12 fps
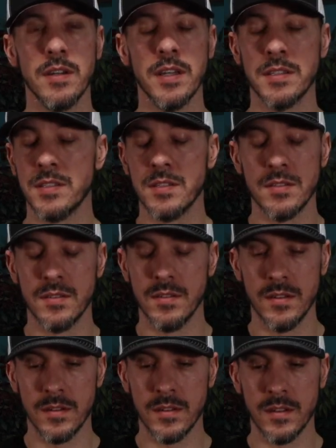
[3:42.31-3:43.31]
It's
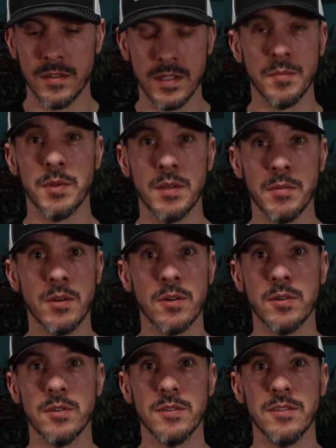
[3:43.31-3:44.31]
simply a
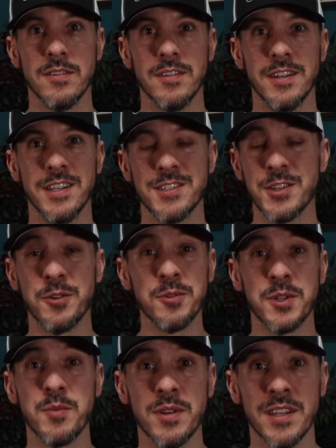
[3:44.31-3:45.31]
miracle. And he's the
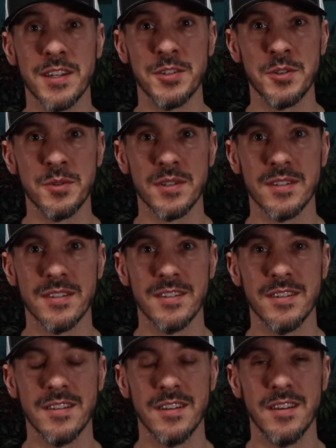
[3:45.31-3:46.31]
only one that can do it.
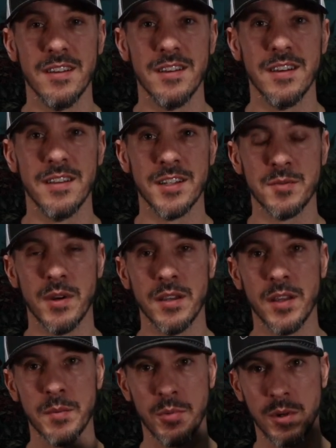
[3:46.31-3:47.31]
And that's why I
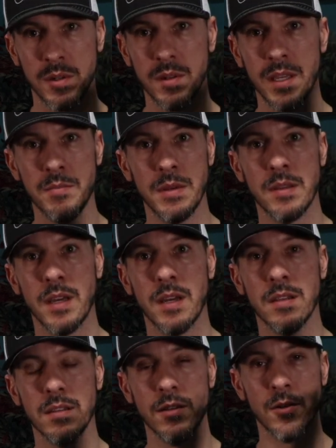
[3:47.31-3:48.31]
like proclaiming
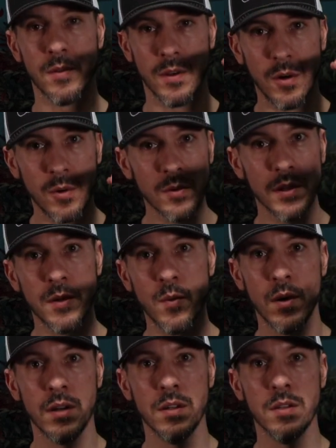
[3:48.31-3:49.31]
that you're the only
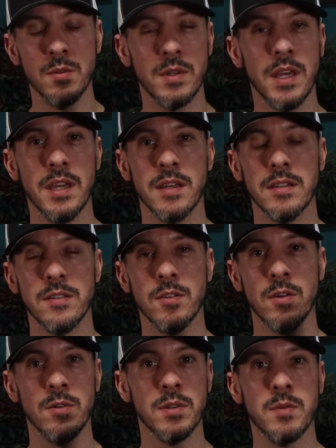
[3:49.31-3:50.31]
one who can. You're
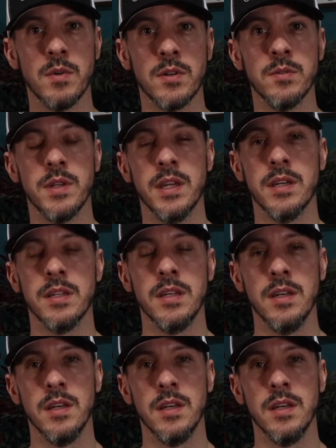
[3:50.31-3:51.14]
the only one who can.